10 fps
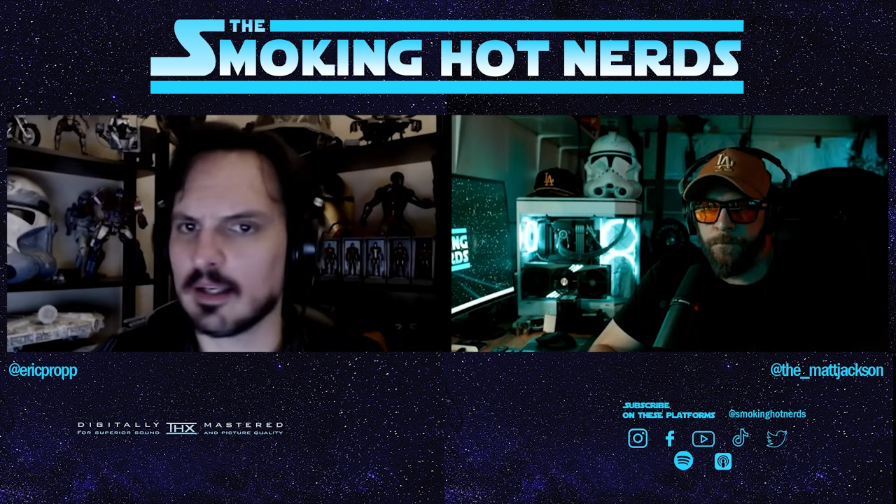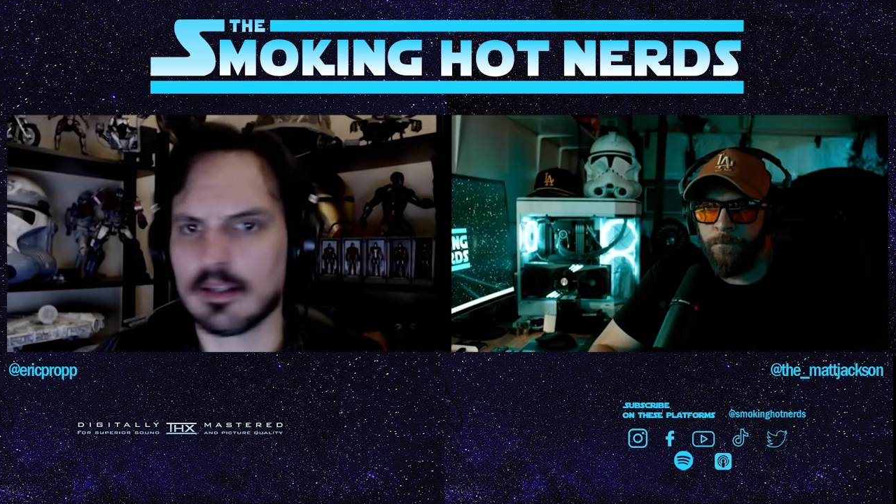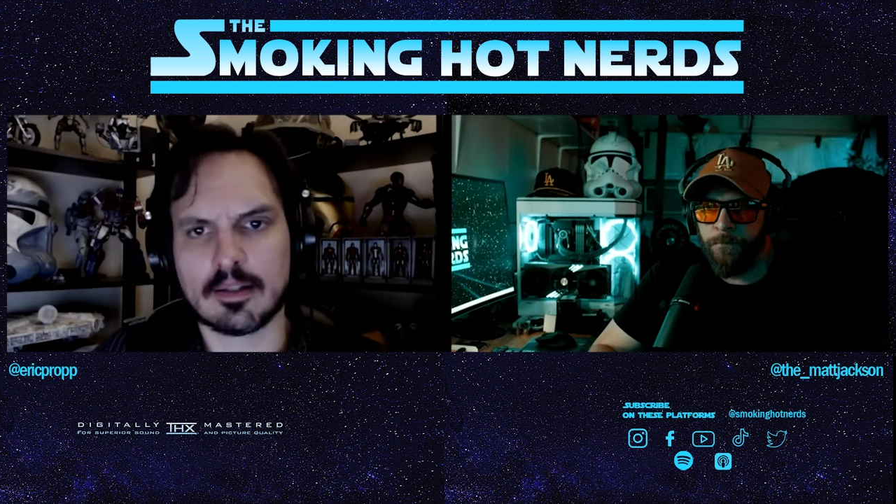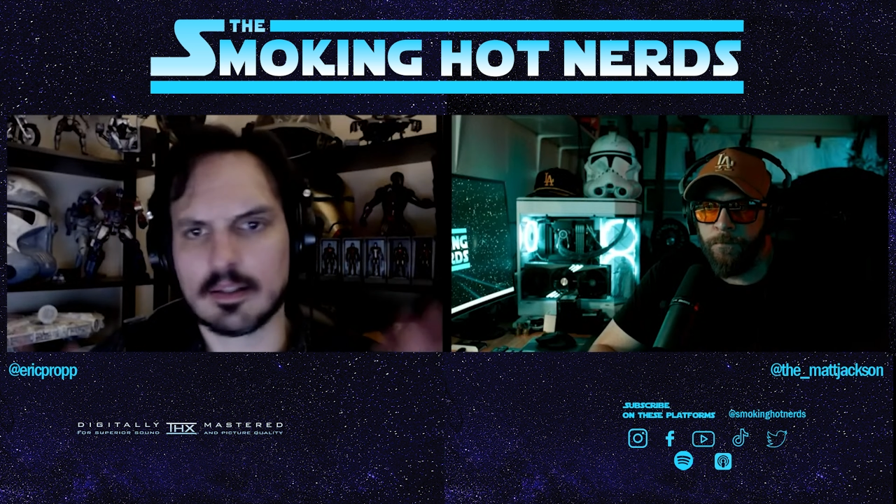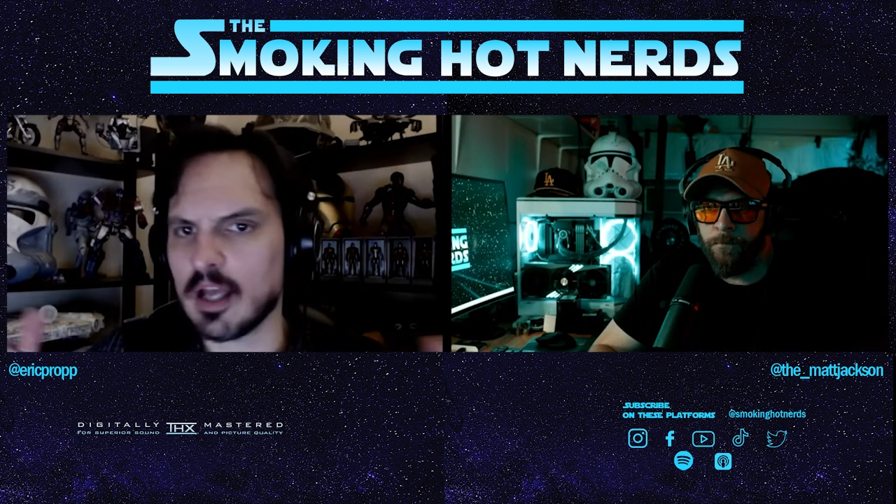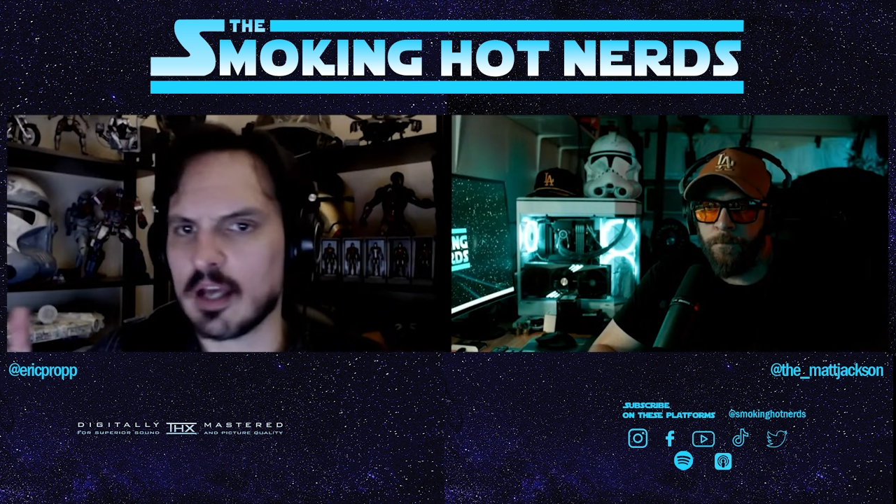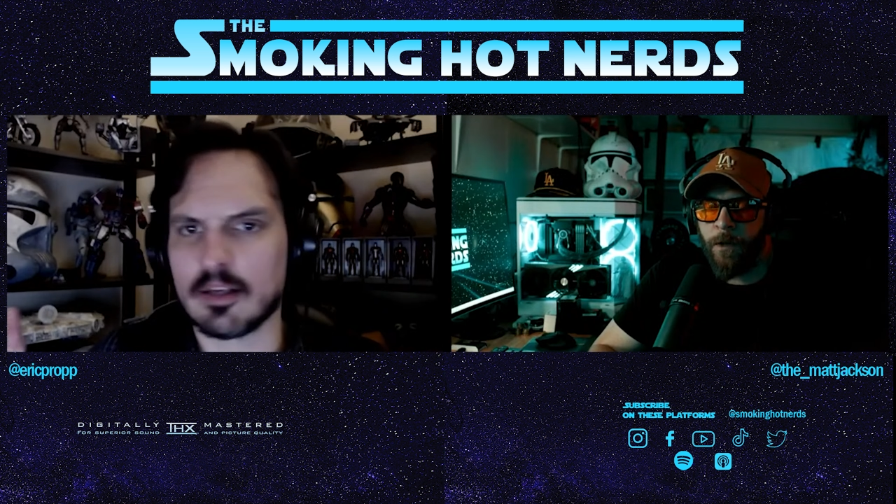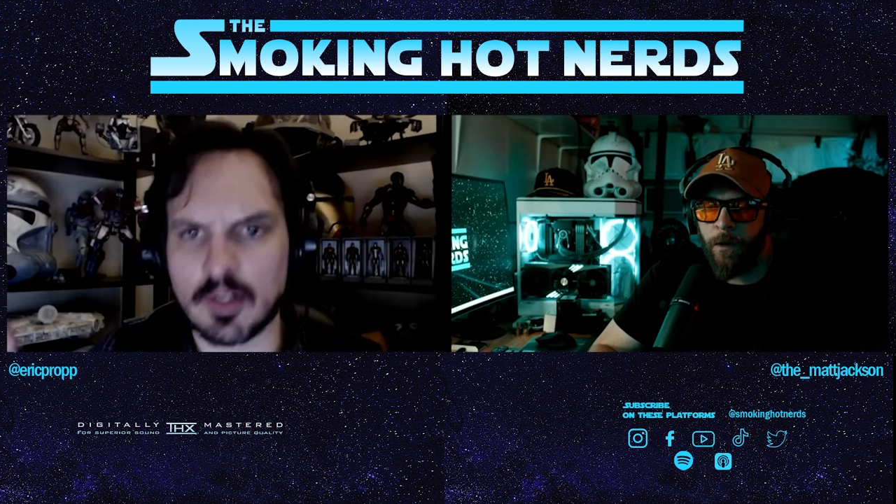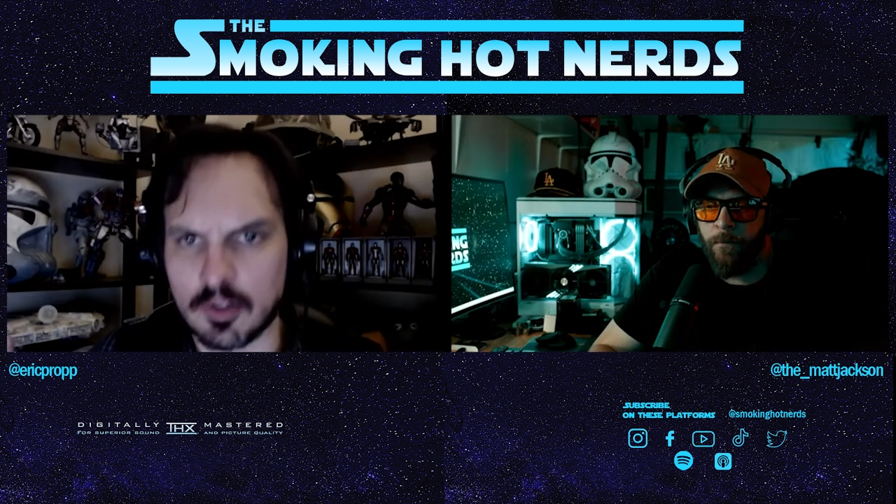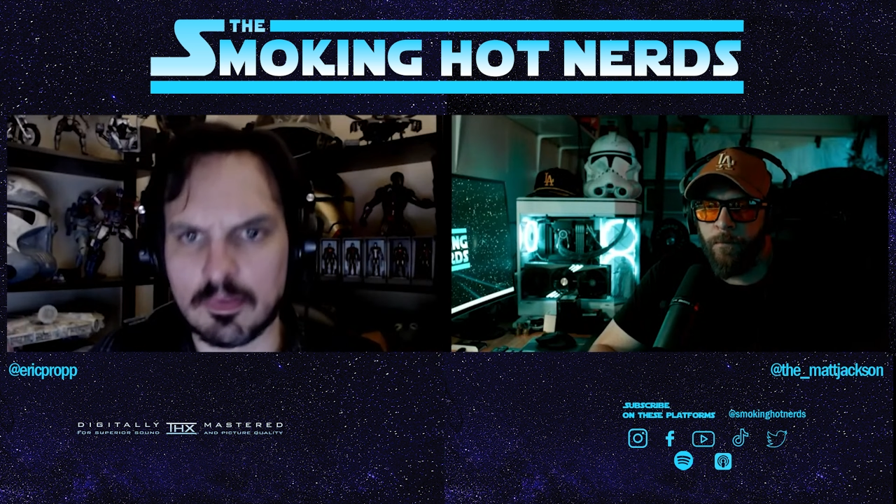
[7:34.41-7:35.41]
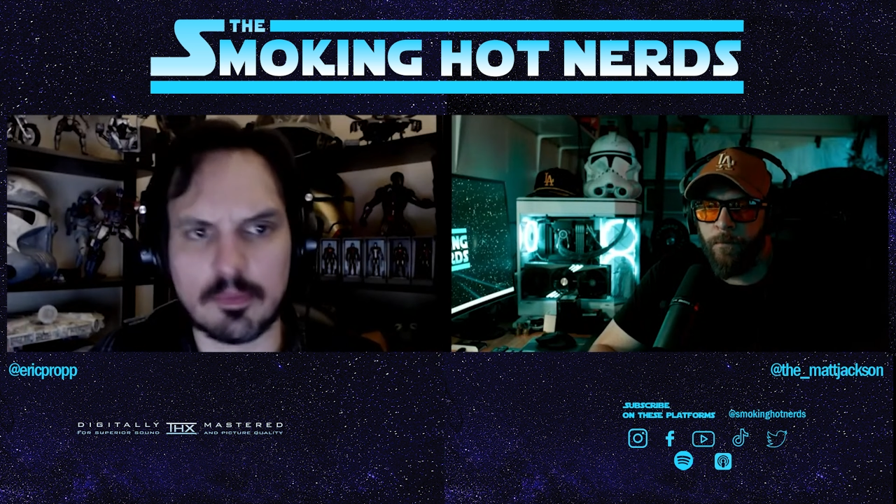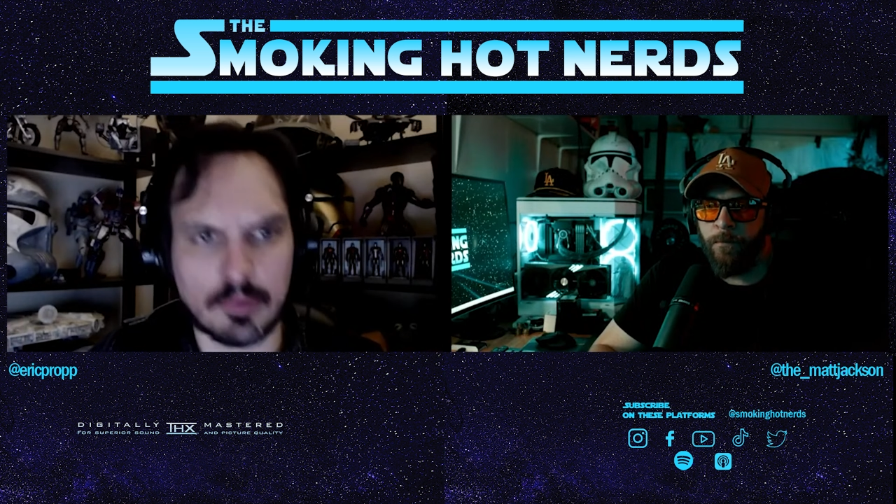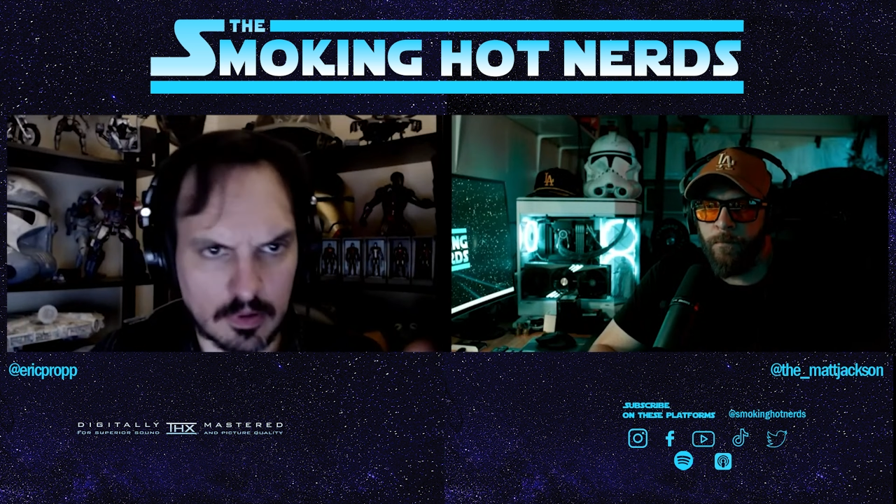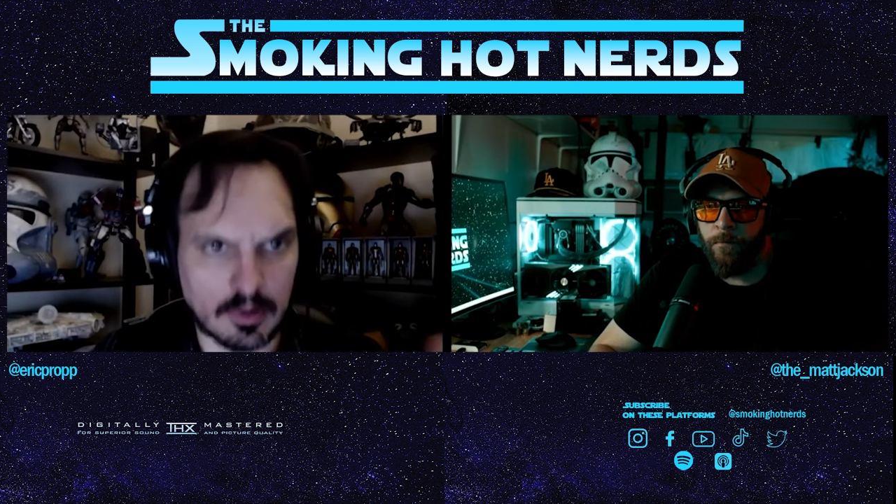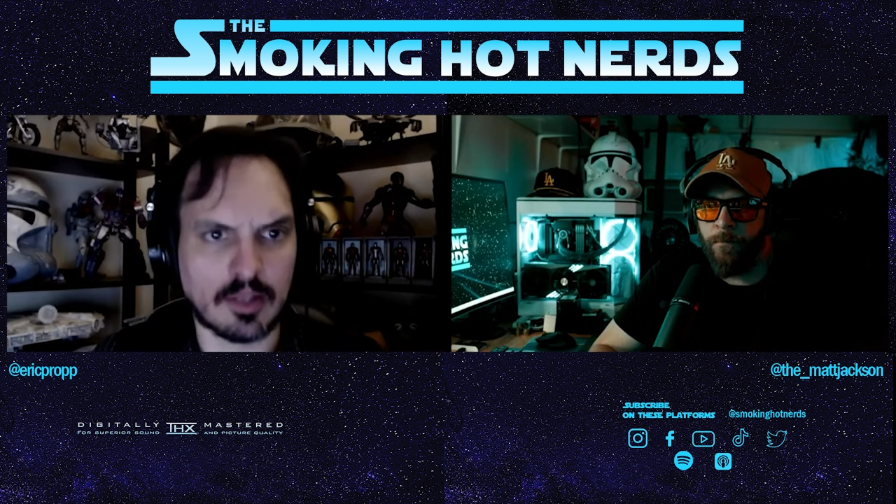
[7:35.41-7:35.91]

uh, a lot of other people.